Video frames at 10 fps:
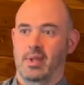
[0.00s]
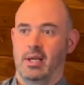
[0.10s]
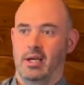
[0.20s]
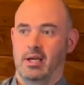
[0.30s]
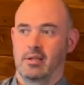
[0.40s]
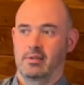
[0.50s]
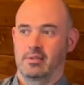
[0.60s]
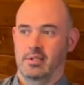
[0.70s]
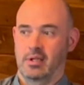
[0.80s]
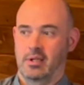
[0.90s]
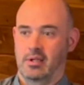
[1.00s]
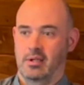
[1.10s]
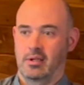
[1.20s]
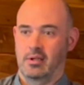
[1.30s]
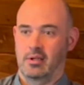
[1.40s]
and
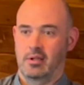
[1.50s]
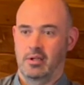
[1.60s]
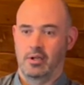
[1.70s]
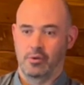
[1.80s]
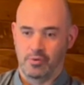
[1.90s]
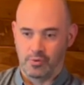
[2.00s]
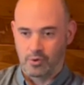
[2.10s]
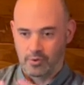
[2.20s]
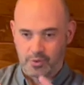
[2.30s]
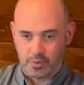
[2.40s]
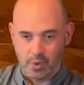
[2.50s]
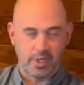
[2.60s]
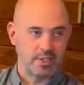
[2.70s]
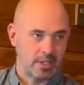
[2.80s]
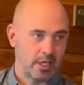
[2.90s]
the 4 of us
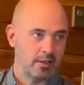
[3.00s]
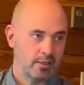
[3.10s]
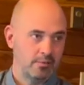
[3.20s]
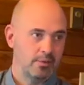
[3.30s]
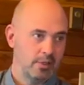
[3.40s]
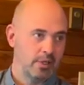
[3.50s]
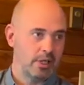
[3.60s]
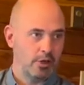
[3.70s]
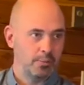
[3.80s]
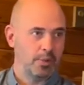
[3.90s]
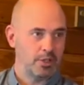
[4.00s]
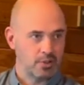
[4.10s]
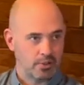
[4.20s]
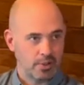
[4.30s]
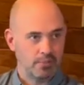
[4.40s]
worked together, helping each
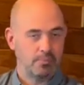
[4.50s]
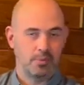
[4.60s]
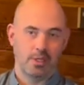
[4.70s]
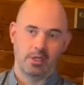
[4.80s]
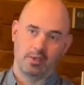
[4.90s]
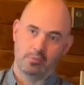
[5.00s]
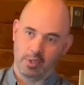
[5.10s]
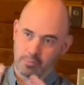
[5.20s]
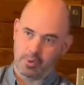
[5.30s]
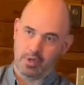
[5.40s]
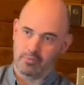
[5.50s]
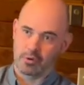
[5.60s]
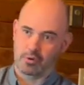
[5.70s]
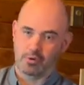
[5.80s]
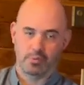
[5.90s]
other. We had
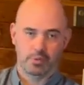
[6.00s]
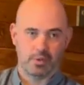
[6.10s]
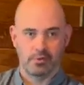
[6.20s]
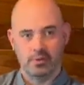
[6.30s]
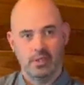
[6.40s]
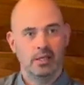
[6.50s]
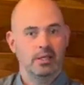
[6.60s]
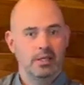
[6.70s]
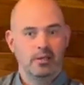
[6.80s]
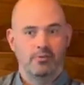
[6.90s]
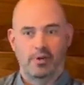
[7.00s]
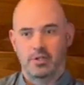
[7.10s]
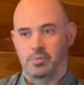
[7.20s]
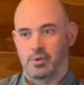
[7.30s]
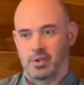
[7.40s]
private groups on
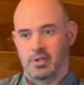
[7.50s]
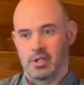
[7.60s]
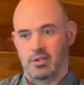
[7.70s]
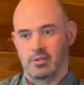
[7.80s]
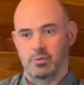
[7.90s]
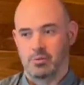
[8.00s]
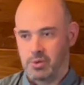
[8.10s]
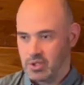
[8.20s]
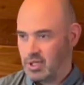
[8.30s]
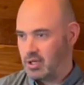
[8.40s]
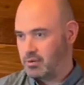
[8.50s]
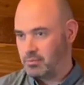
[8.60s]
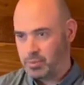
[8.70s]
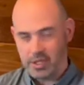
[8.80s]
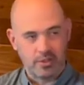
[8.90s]
Facebook and things, and we'd be sharing
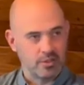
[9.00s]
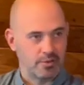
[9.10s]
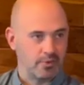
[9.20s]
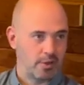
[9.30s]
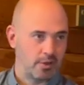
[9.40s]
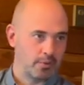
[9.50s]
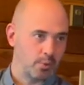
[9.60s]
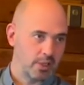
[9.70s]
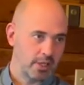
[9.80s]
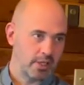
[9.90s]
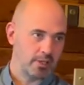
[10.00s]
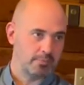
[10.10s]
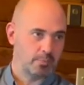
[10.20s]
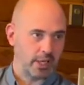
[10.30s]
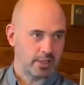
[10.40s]
pictures of our work
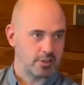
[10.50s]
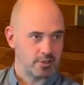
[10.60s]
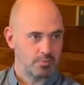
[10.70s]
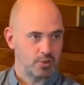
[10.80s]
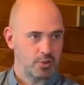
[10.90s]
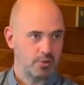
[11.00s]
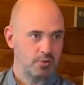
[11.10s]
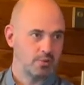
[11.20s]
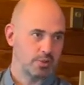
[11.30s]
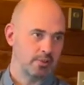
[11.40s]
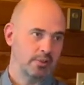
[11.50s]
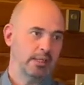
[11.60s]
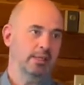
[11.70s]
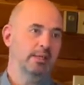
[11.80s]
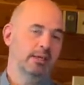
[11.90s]
and practice shoes,
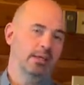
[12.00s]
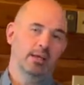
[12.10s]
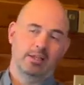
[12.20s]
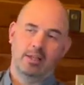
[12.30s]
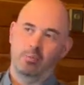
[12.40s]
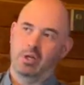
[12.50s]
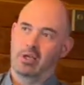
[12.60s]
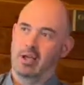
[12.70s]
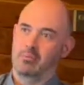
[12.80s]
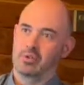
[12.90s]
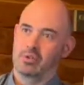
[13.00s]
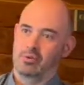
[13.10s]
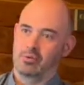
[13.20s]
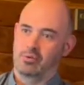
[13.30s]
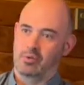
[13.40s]
and then when it came
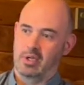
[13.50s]
to